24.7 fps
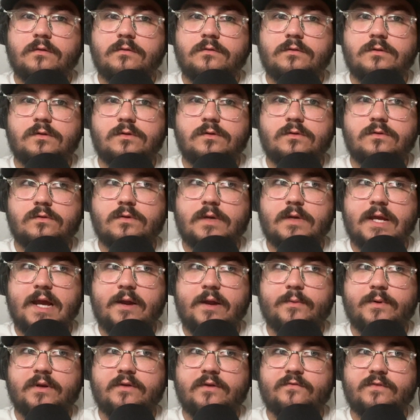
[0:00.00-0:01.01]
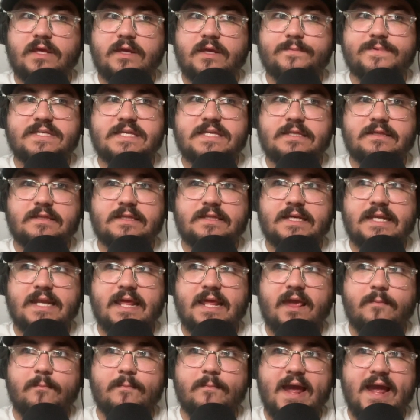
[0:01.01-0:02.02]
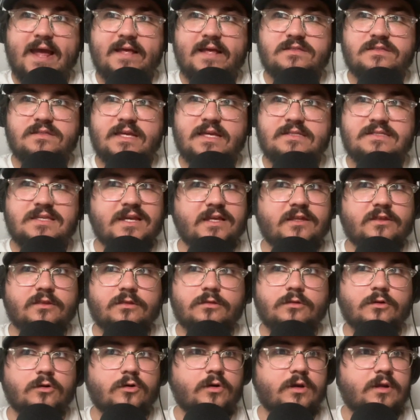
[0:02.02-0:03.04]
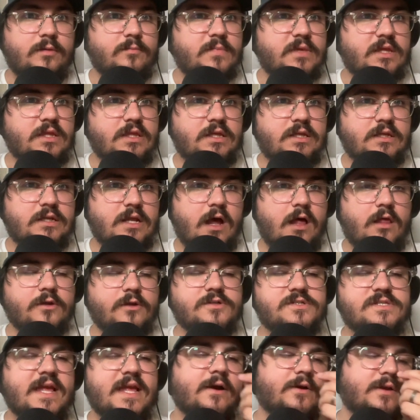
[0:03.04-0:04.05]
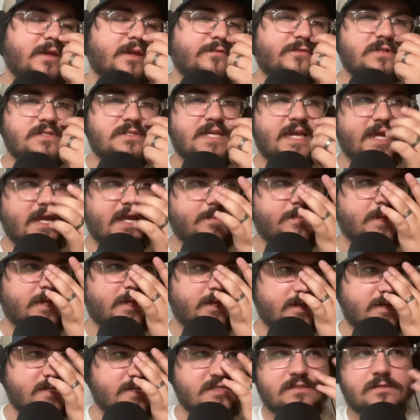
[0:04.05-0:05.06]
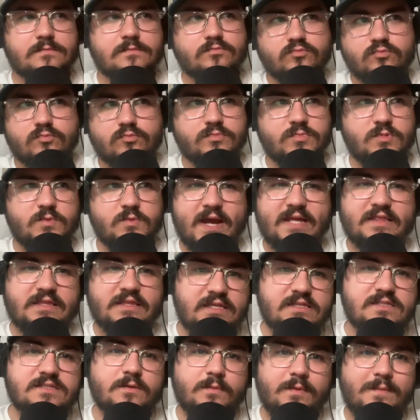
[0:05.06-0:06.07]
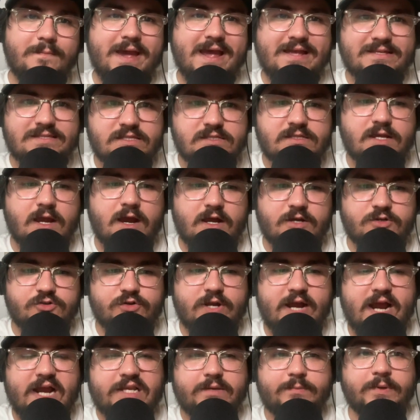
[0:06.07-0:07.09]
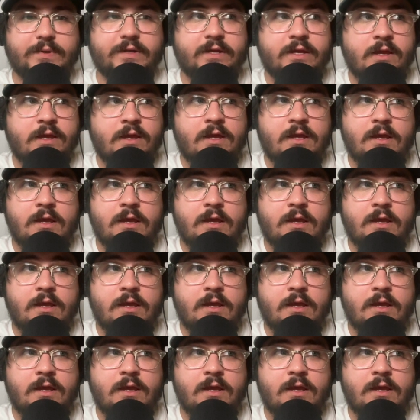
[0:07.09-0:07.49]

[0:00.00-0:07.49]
you got rid of Gibson, Lynn, and Matz. That's like $30 million. Now, give or take, because you might eat some of Matz's contract, but